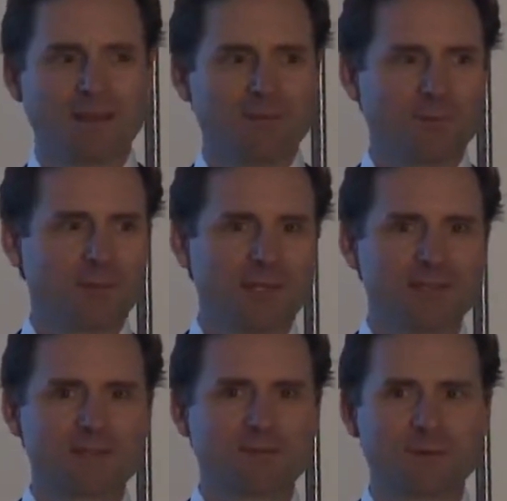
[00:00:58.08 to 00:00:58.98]
A few
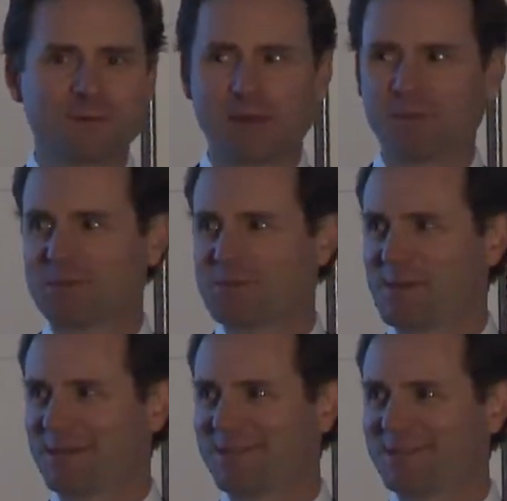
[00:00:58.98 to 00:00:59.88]
less from that
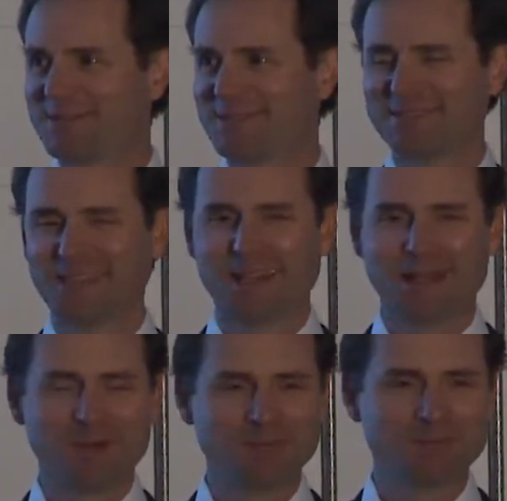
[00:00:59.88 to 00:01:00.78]
perspective.
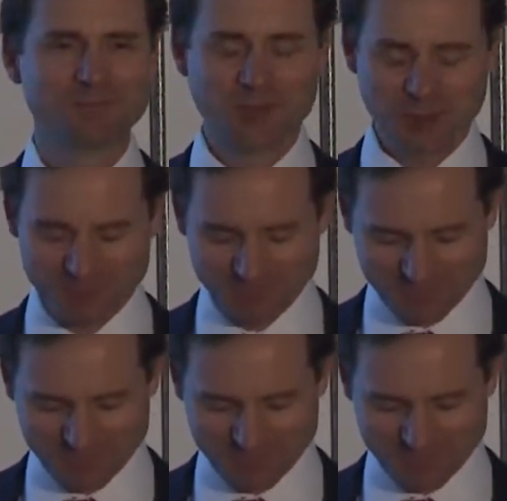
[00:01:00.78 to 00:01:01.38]
Good.